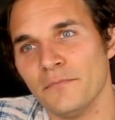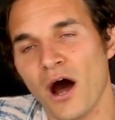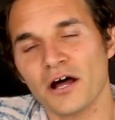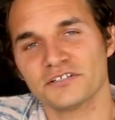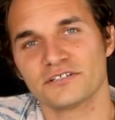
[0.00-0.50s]

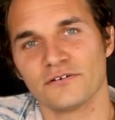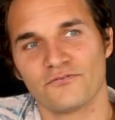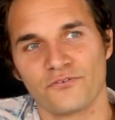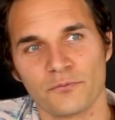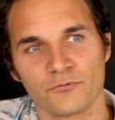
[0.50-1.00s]
us
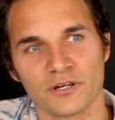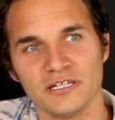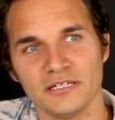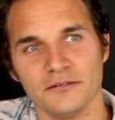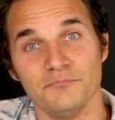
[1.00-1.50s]
from
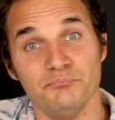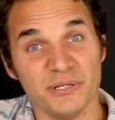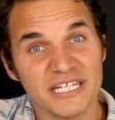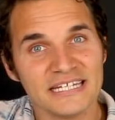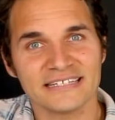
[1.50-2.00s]
really
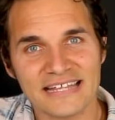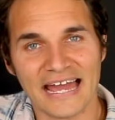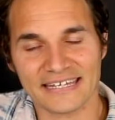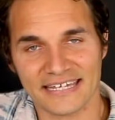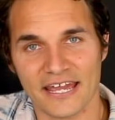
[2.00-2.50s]
being
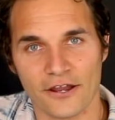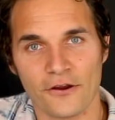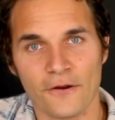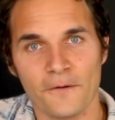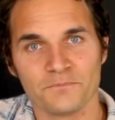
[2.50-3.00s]
that
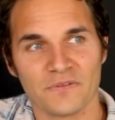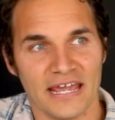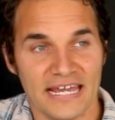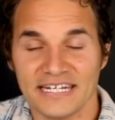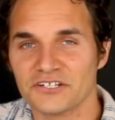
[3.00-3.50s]
care
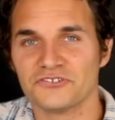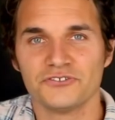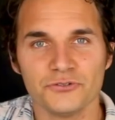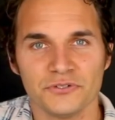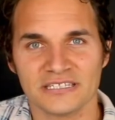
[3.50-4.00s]
and
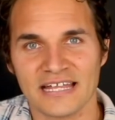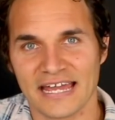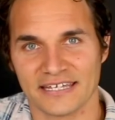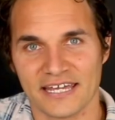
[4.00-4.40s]
exuding that